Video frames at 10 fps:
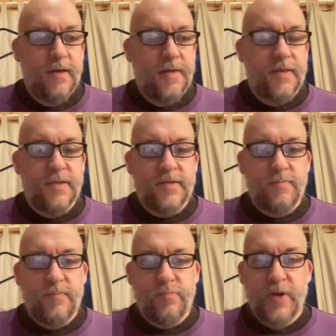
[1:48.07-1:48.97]
At this
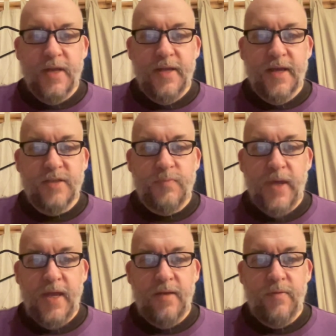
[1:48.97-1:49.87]
breakneck
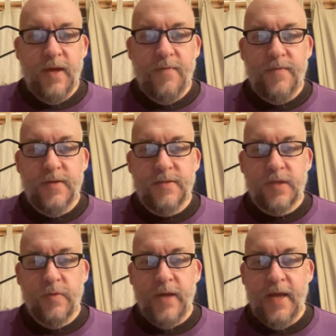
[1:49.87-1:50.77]
speed, we have to
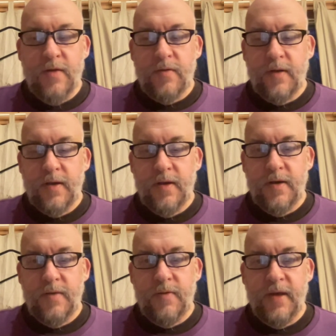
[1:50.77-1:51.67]
slow down.
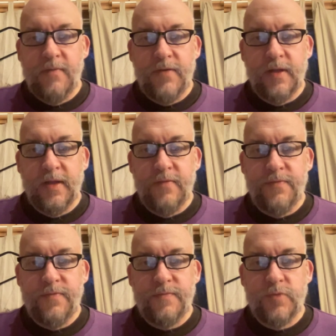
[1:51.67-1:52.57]
We have to
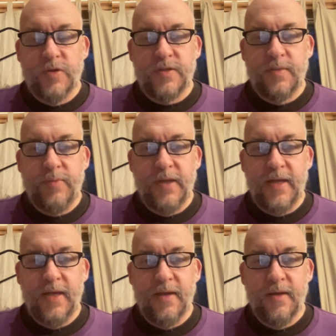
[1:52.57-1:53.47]
live more
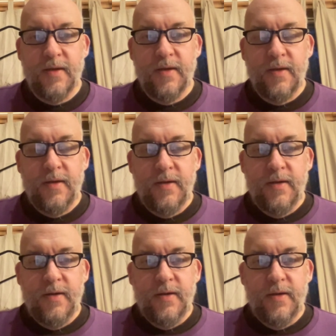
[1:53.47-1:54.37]
simply
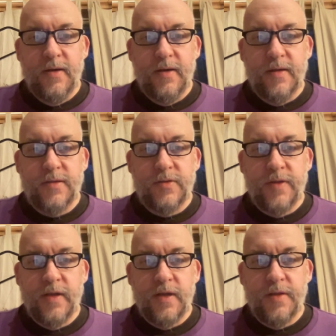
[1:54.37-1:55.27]
so
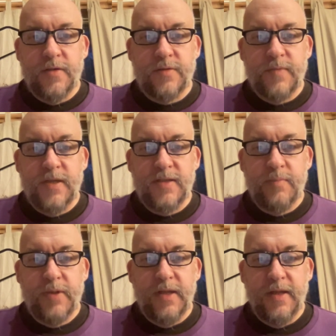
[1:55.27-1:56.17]
that others may
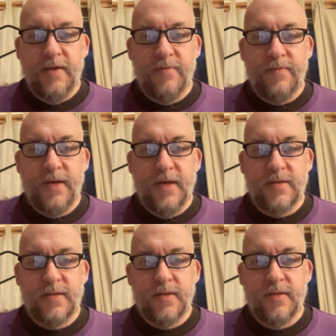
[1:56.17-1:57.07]
simply live,
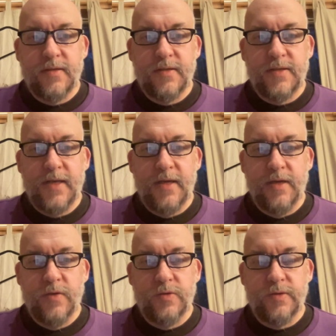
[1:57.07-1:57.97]
as the saying
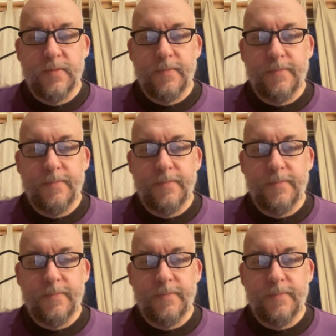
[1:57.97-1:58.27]
goes.